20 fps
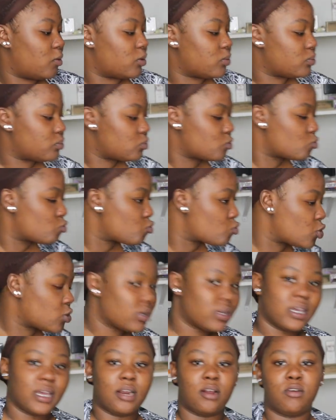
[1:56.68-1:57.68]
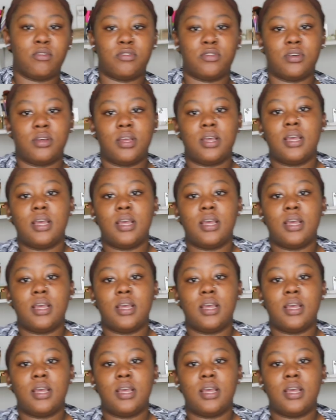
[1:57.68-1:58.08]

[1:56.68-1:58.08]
come on, get off.